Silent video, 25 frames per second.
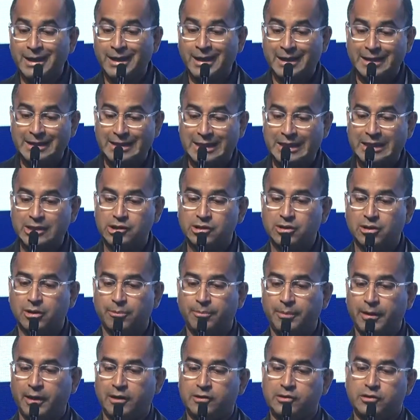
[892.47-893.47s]
these are the
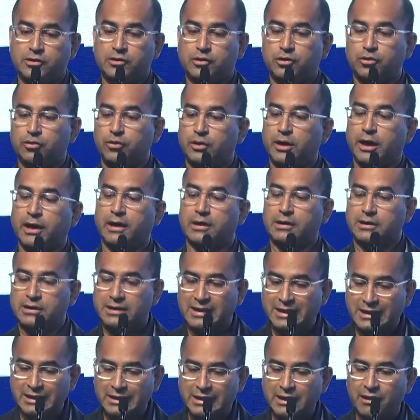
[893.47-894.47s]
patients who got
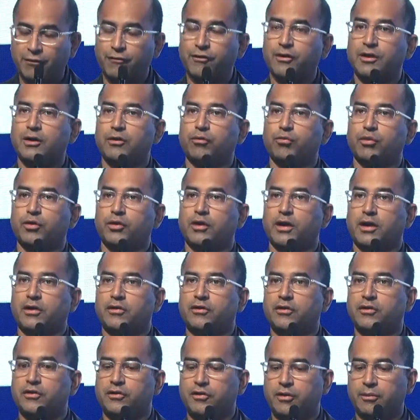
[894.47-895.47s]
significant
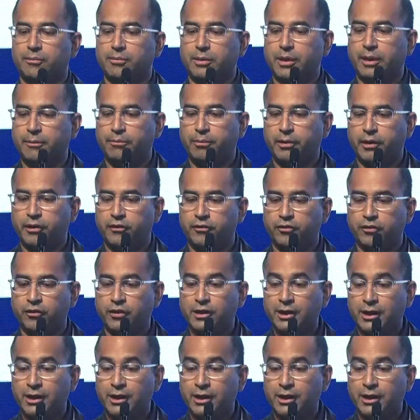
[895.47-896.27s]
reductions in blood pressure.